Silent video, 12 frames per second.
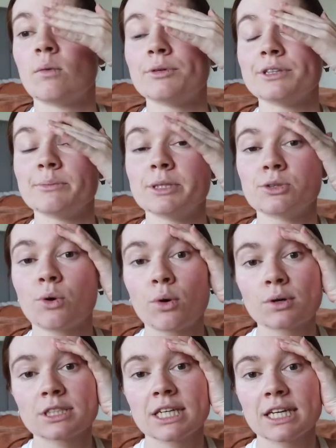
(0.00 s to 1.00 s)
Won't let me
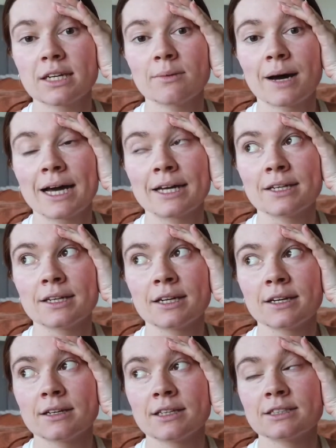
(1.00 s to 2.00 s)
talk to anyone.